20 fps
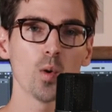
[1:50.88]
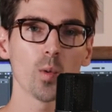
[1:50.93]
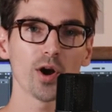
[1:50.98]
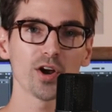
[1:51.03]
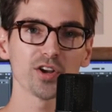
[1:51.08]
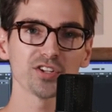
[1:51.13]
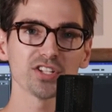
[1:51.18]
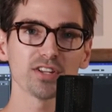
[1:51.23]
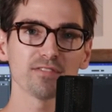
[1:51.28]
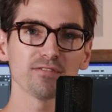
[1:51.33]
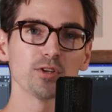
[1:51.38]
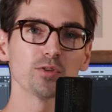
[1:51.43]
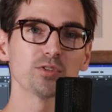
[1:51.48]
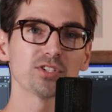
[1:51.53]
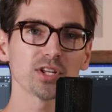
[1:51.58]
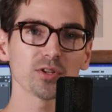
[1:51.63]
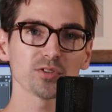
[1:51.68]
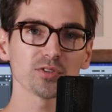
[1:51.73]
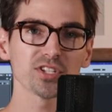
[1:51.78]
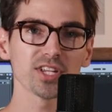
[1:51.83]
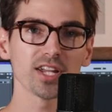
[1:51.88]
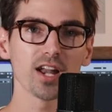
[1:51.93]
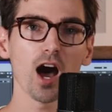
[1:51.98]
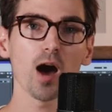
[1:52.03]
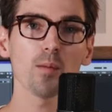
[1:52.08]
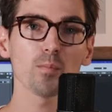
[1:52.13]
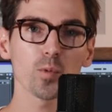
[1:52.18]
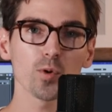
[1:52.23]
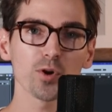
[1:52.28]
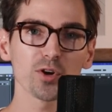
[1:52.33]
Whereas if you tilt it
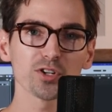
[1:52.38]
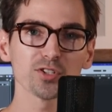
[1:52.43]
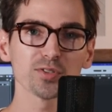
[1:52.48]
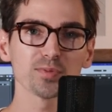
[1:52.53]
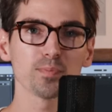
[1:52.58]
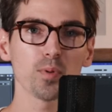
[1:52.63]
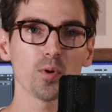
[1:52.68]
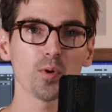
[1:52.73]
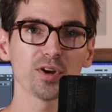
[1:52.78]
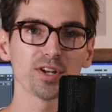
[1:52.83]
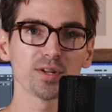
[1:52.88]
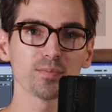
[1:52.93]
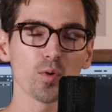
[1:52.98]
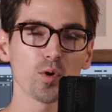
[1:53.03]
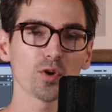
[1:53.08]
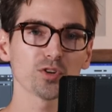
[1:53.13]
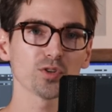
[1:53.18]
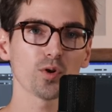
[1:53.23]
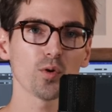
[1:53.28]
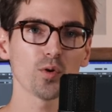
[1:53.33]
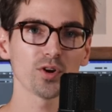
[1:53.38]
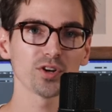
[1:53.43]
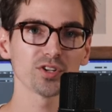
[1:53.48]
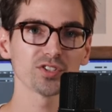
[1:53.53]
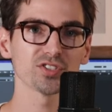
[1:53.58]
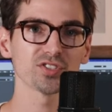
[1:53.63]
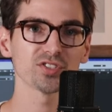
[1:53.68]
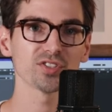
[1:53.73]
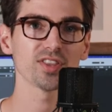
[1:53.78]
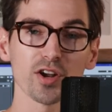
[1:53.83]
upwards, pointed more
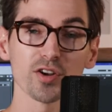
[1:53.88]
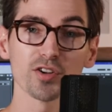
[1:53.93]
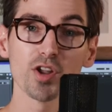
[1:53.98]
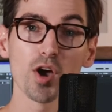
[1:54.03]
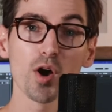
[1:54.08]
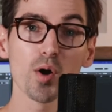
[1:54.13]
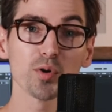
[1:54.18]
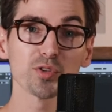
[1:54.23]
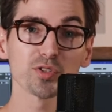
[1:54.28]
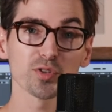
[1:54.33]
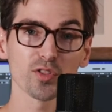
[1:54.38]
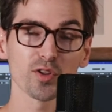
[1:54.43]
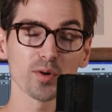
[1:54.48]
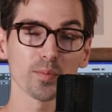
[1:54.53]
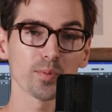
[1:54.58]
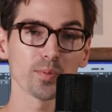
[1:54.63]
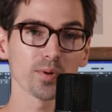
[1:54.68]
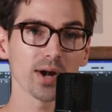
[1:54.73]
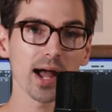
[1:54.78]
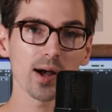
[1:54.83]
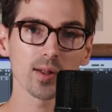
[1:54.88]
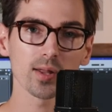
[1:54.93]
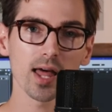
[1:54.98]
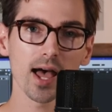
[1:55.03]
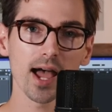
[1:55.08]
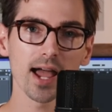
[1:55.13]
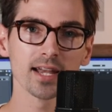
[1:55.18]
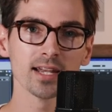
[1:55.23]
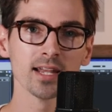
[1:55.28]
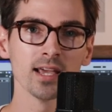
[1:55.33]
towards their nose or their brow
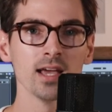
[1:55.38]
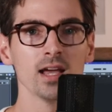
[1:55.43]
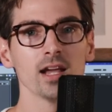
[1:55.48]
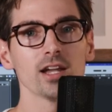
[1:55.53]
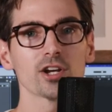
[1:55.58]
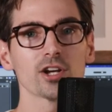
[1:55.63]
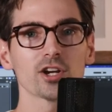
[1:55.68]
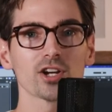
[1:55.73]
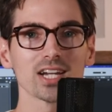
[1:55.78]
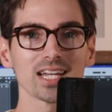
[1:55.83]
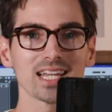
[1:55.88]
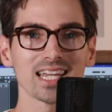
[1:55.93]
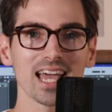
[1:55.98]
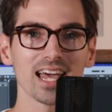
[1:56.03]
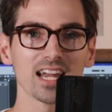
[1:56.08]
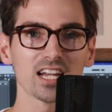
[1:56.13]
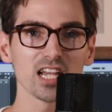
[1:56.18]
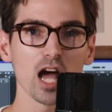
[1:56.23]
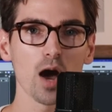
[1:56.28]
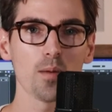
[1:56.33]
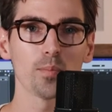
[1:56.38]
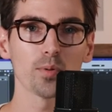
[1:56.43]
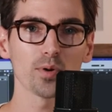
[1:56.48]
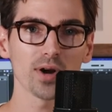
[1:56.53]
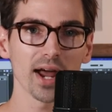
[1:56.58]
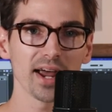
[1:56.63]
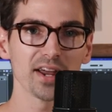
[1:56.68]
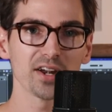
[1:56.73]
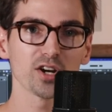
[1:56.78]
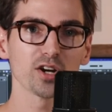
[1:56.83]
line, you're gonna get a
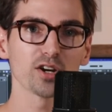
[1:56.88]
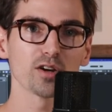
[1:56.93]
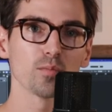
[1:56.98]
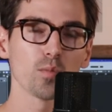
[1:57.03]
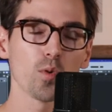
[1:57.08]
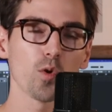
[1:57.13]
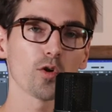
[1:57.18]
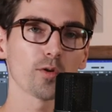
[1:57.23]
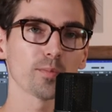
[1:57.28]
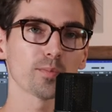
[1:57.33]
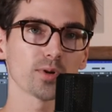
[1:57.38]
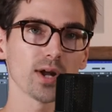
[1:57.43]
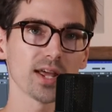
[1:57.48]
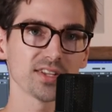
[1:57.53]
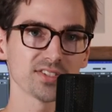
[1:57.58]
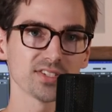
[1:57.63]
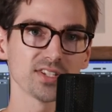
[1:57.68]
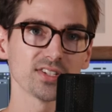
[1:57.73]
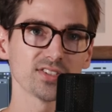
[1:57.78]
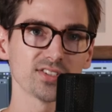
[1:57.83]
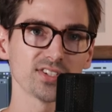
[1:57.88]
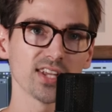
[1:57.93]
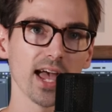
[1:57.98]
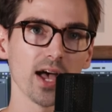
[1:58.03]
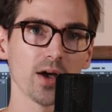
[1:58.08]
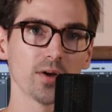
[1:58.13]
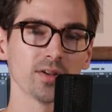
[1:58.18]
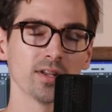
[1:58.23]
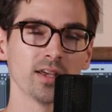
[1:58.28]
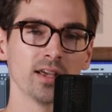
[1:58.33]
brighter, more present
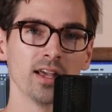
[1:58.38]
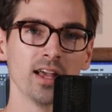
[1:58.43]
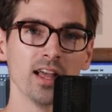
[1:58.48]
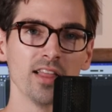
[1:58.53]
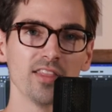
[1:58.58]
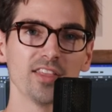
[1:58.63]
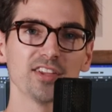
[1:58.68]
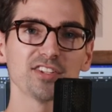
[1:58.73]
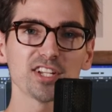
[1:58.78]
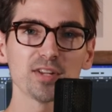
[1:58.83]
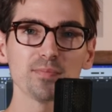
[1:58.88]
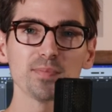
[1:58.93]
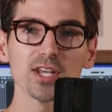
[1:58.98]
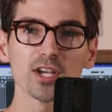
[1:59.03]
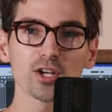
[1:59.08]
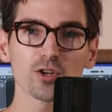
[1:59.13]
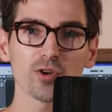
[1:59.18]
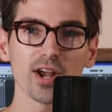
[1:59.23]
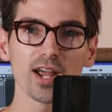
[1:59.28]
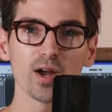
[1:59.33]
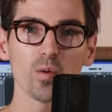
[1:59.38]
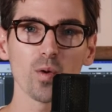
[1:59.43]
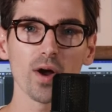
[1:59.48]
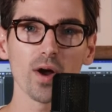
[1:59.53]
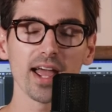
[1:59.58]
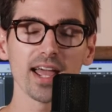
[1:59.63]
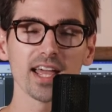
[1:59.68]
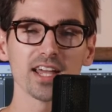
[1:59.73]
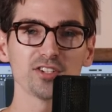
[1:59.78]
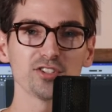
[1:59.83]
sound. This can be a great
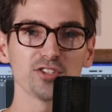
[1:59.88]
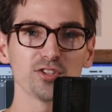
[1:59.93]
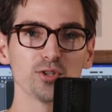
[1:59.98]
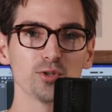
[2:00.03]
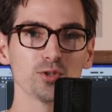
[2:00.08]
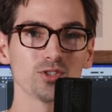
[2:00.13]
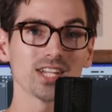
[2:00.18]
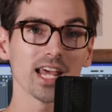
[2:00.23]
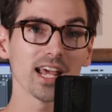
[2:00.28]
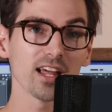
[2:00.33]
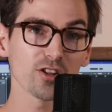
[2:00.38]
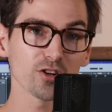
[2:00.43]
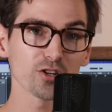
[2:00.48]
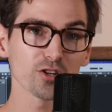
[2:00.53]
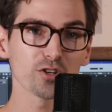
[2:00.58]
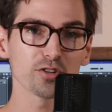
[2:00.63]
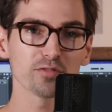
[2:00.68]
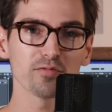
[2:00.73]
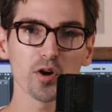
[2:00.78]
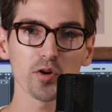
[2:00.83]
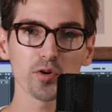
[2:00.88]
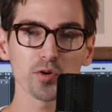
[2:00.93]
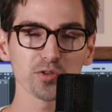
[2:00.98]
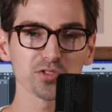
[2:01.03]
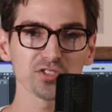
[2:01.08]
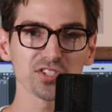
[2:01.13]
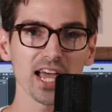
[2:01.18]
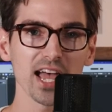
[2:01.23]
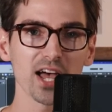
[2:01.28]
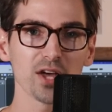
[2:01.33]
way to tailor your vocal
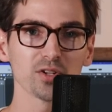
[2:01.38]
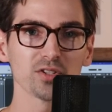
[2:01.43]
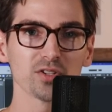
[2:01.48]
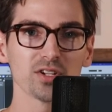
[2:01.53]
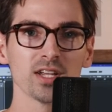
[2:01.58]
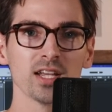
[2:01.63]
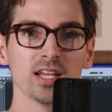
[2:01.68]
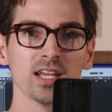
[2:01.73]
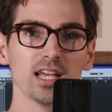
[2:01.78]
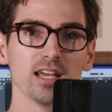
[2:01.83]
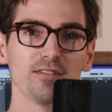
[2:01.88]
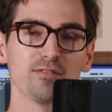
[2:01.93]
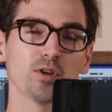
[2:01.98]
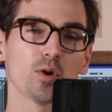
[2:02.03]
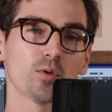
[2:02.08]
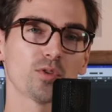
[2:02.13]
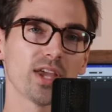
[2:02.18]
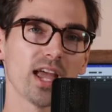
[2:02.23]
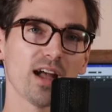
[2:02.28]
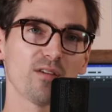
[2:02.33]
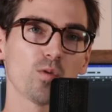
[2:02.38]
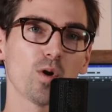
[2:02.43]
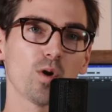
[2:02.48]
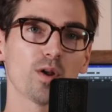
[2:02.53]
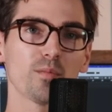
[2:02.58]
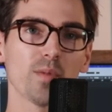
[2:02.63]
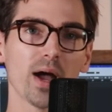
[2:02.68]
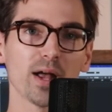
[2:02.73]
sound if you only have one